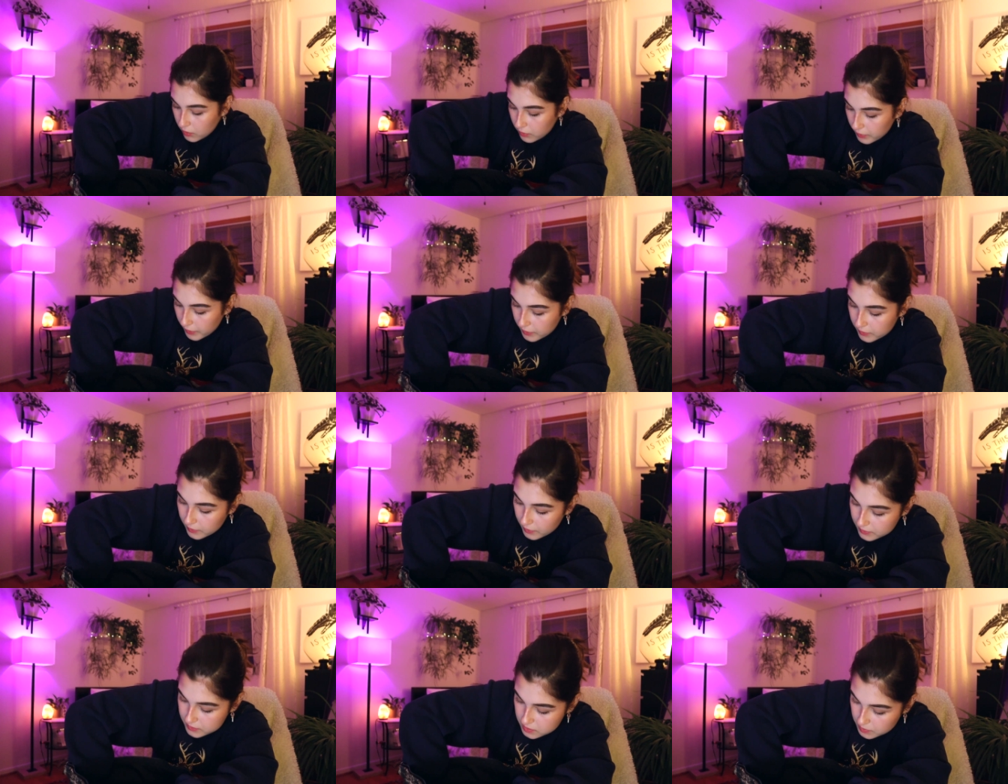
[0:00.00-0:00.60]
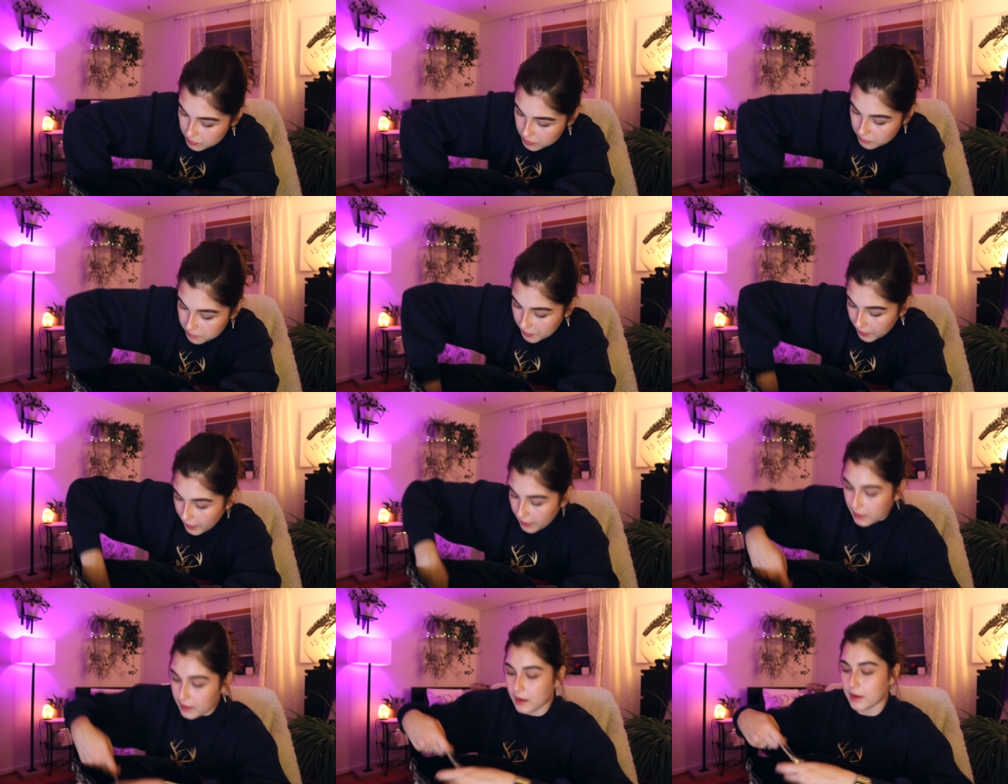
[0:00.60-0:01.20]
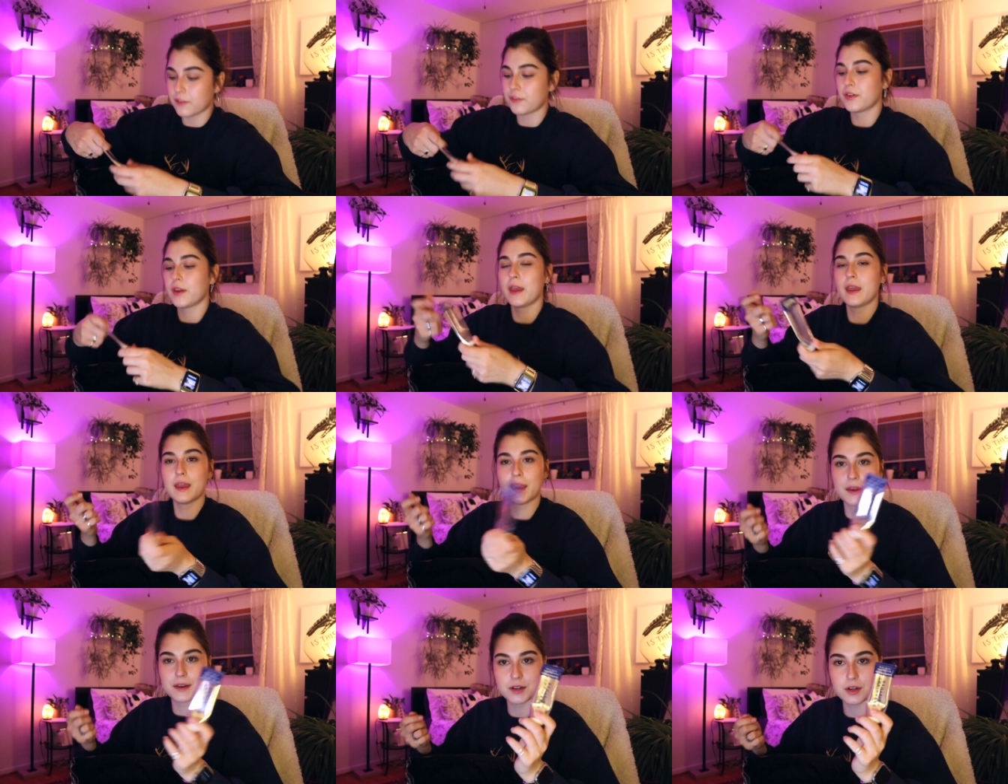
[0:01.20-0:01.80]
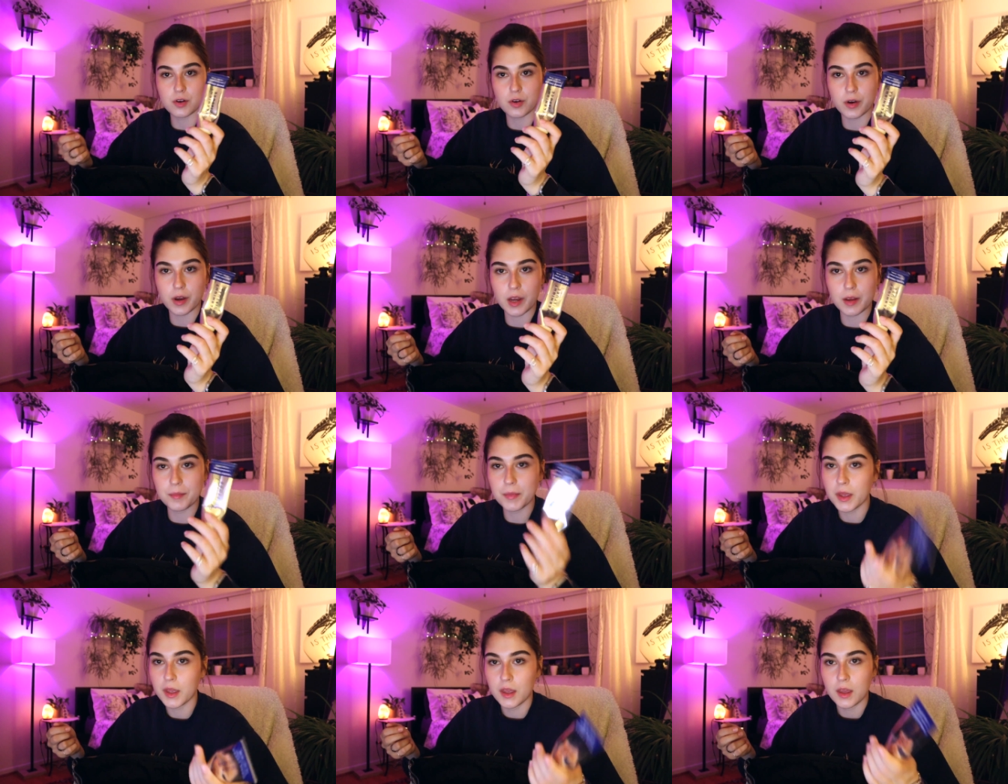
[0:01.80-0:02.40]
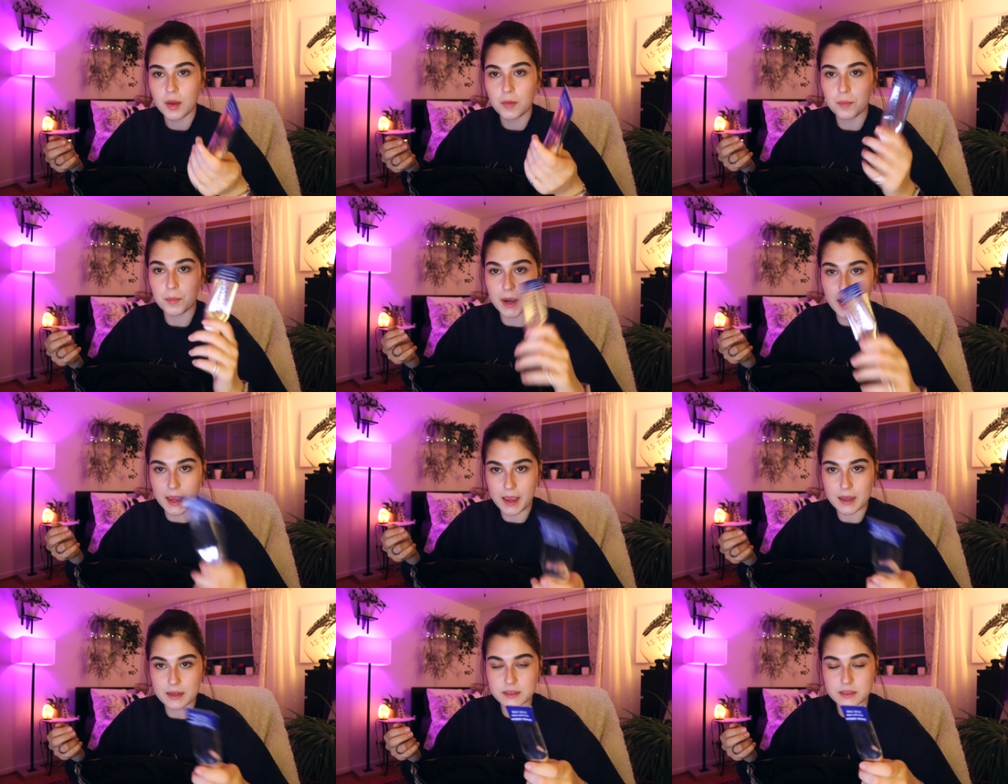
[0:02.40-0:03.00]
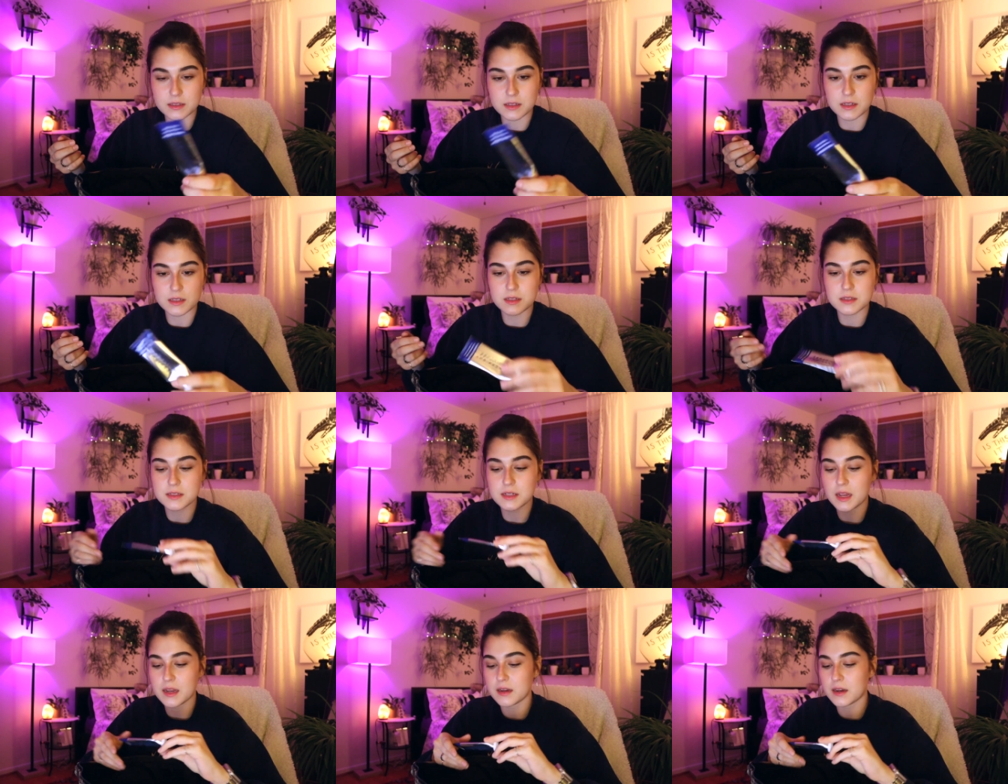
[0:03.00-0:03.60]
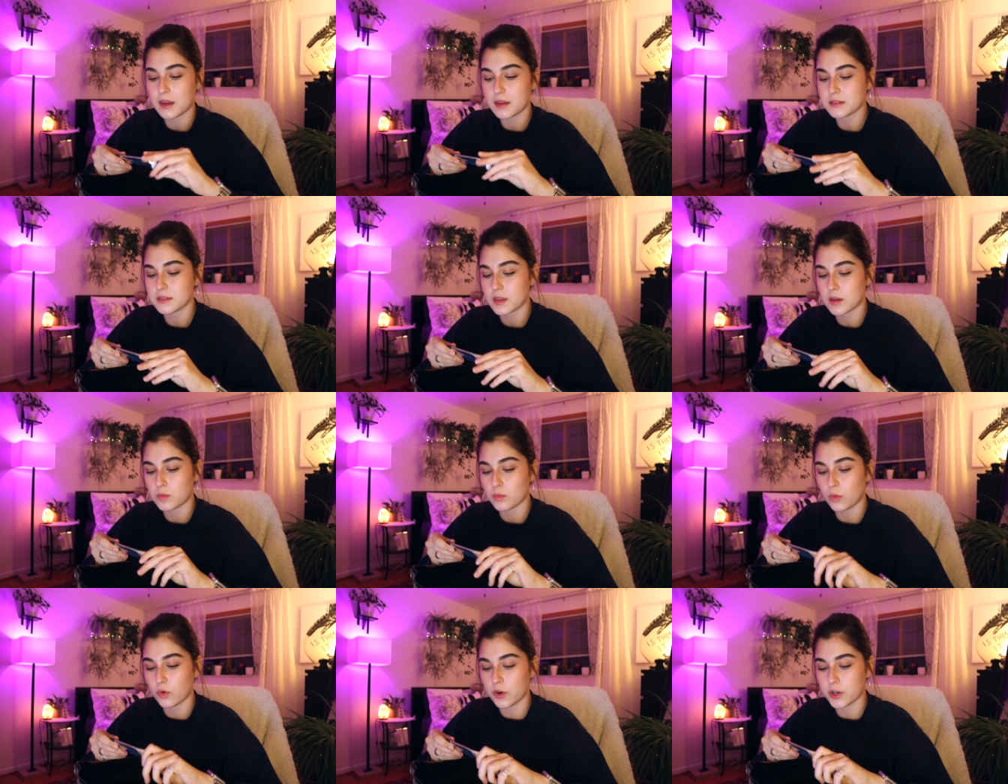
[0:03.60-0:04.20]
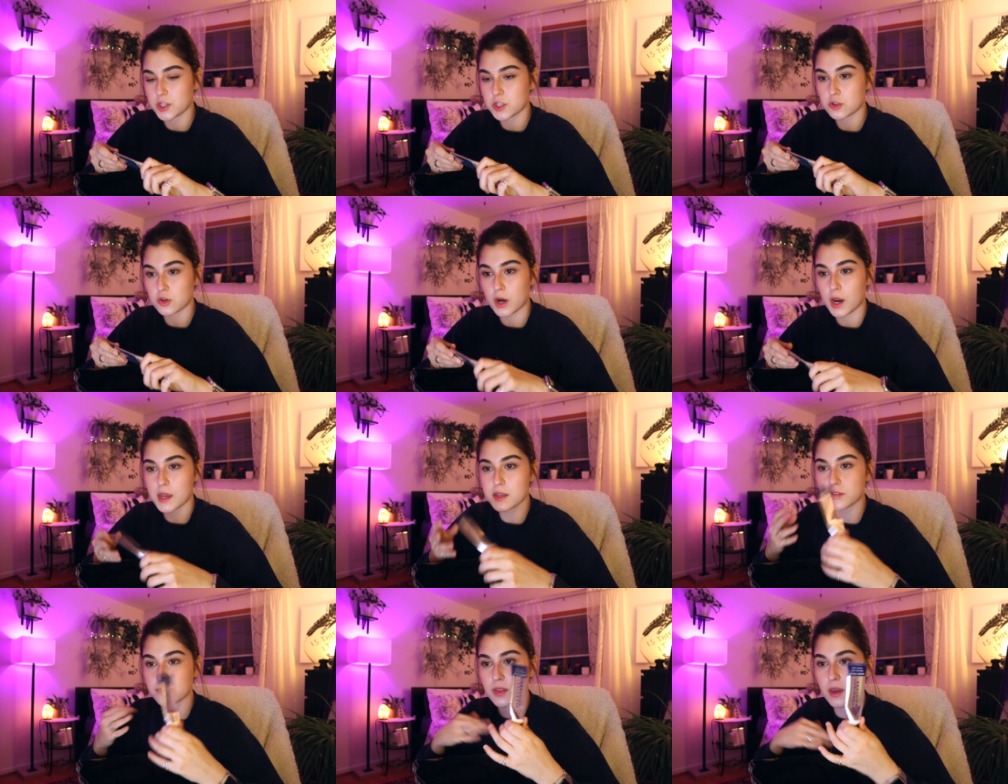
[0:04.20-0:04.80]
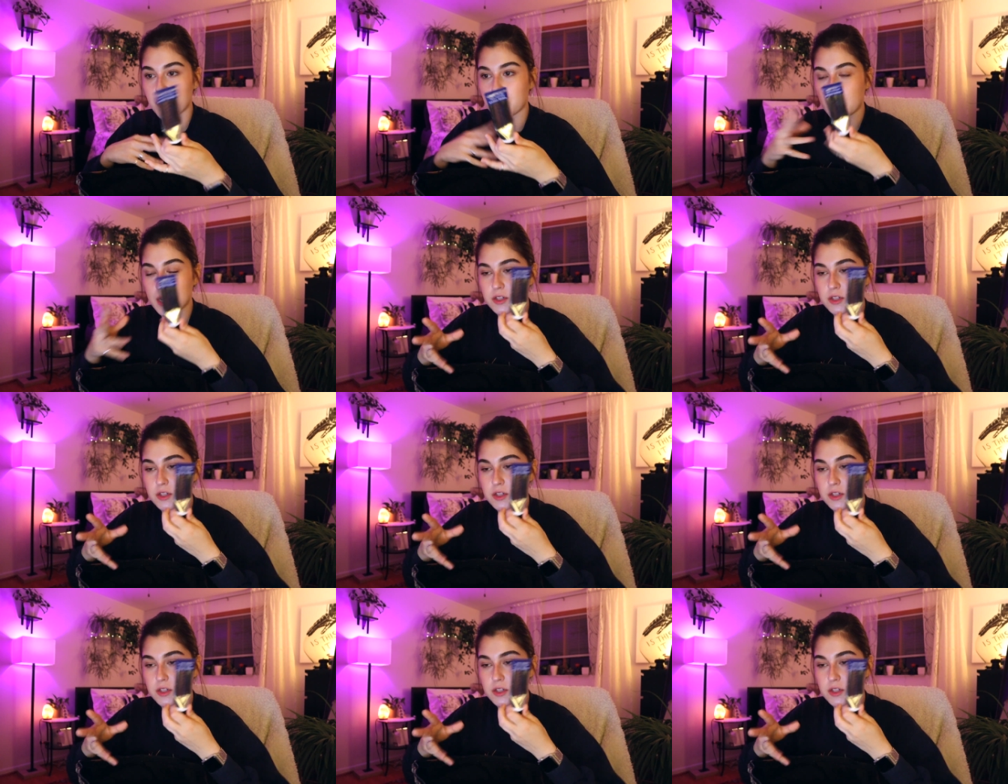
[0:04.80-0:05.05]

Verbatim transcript: Okay, next up in the bag, I have hand cream. My hands need to stay nice and moisturized so that when